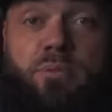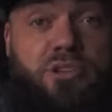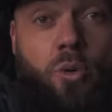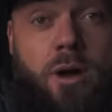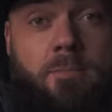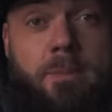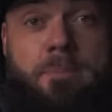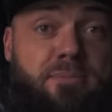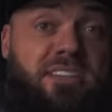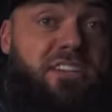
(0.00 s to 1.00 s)
But you know what?
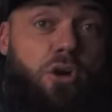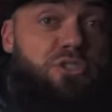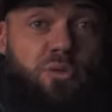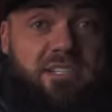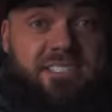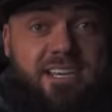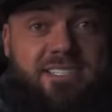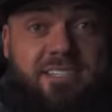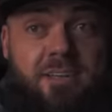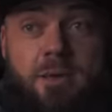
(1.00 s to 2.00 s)
Maybe these cards don't
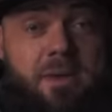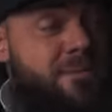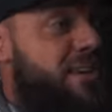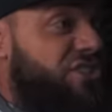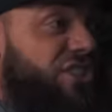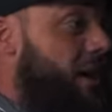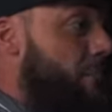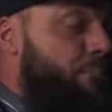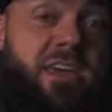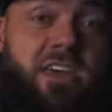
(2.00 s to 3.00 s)
exist. Maybe it's just a
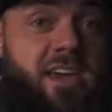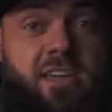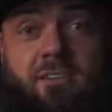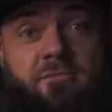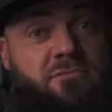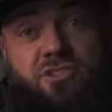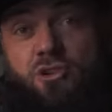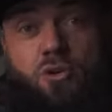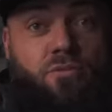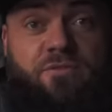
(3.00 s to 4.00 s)
big, you
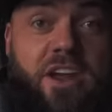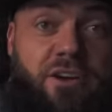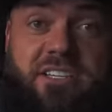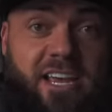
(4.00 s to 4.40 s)
know, fairy